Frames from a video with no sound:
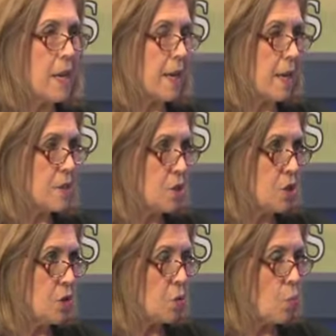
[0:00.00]
I guess
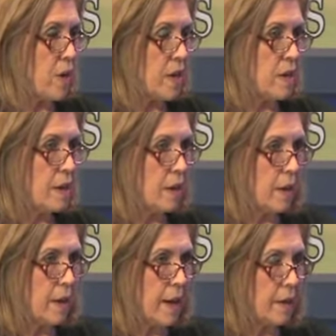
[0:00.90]
too, we
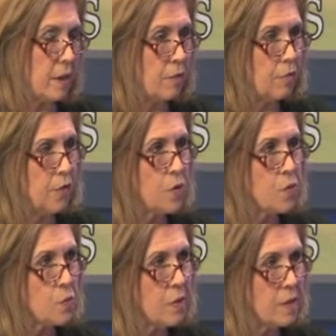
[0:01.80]
get
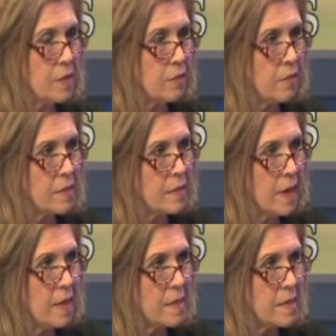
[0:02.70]
confused with different
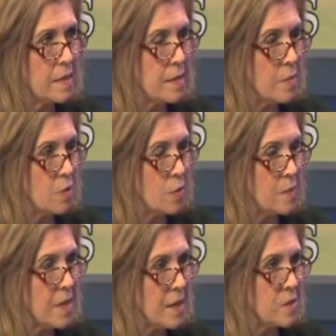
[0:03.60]
signs and
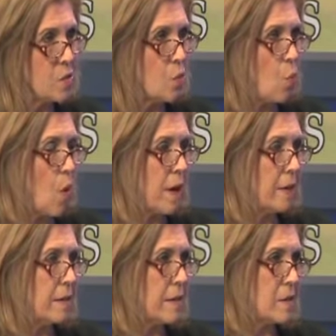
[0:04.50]
symptoms as to what
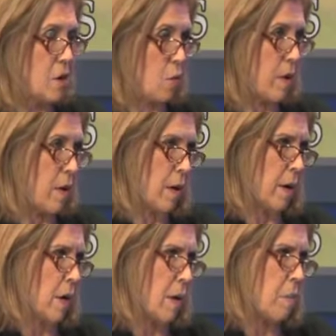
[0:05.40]
is going on in our